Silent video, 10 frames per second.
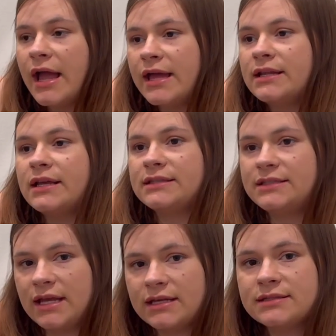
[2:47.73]
It has
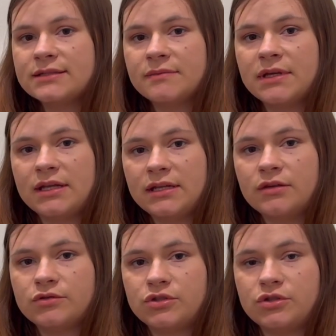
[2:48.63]
taken some getting
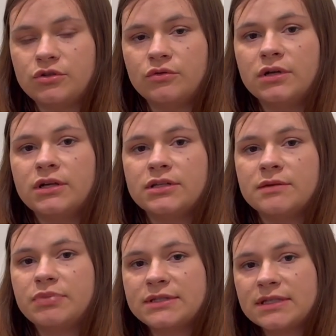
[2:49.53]
used to
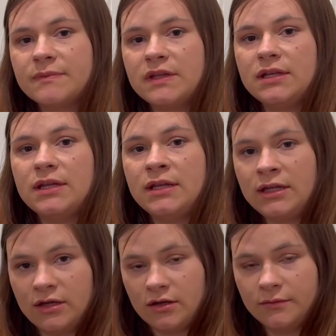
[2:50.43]
to put something in
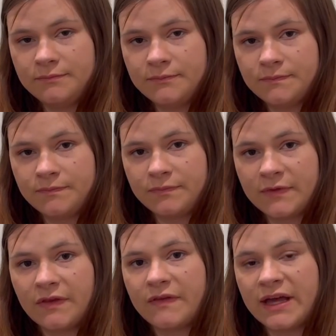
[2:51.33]
here
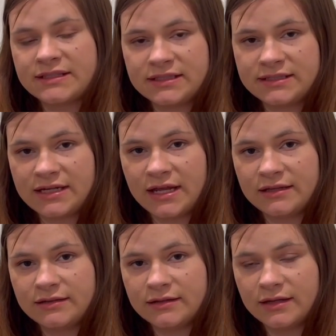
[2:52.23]
that has a
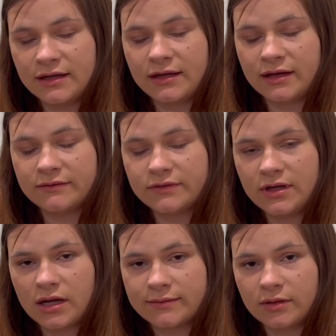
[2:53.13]
stain that I kind of
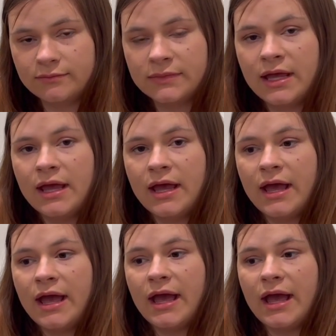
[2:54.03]
forgot about
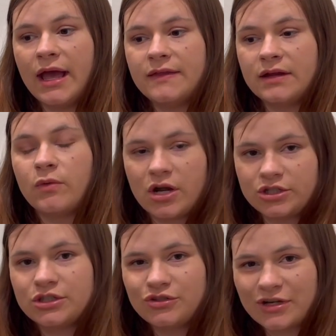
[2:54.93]
and then it
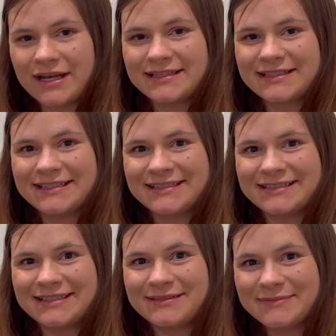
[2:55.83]
washes and dries, and
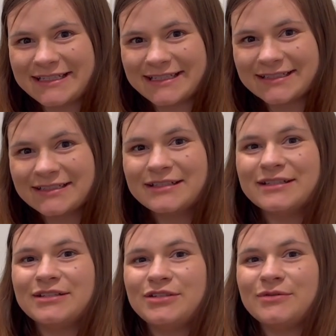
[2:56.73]
then I come back
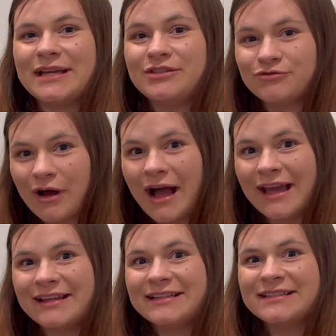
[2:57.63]
to a
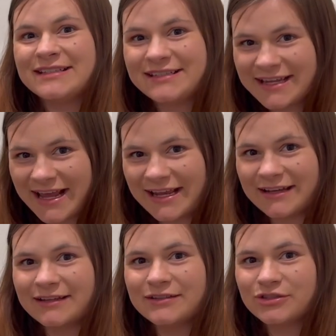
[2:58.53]
dried,
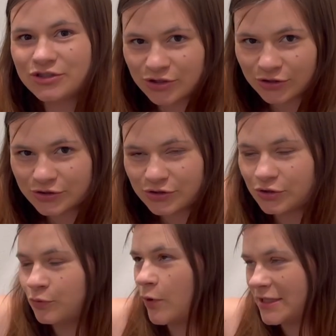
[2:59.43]
stained shirt
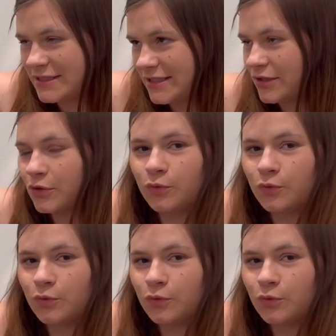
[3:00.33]
or onesie or